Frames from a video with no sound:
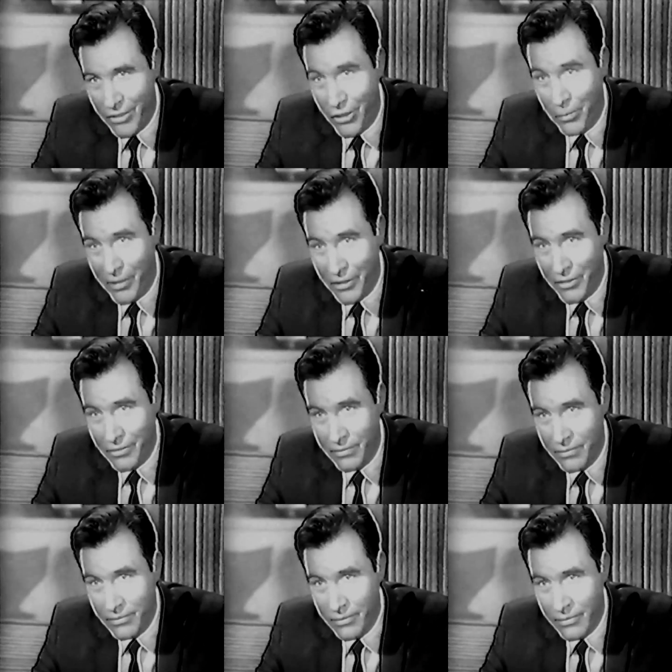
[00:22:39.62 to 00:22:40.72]
It's no pitch.
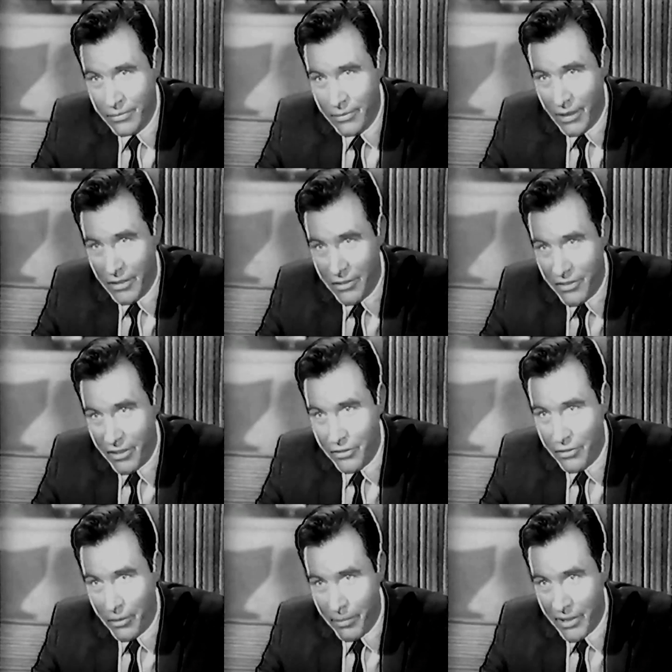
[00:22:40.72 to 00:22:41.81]
I just think
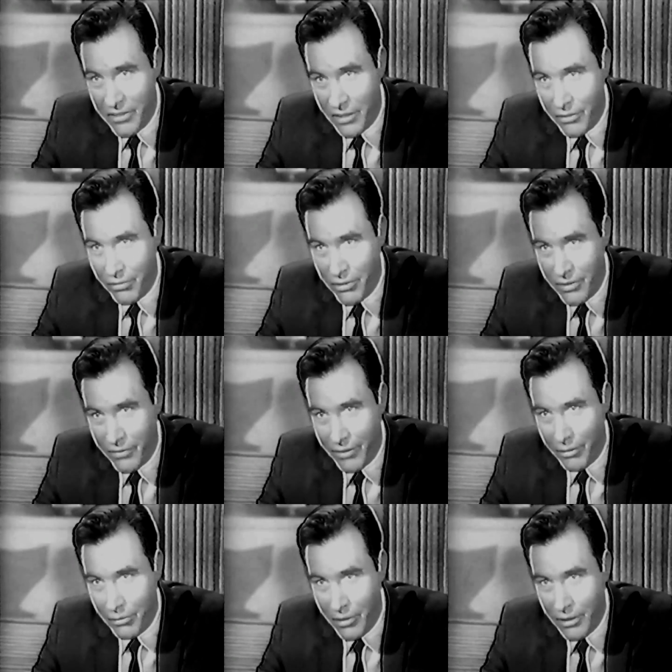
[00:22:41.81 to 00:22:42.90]
it's to the best interests of
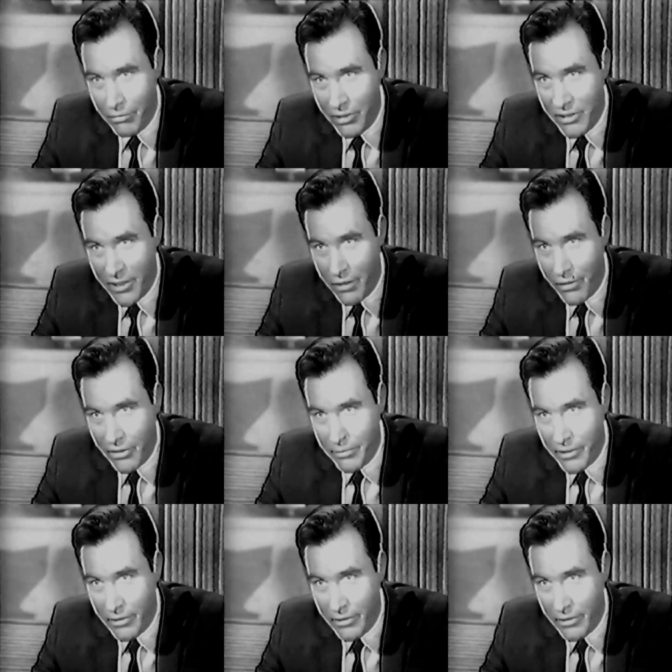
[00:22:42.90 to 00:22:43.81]
everyone if we settle this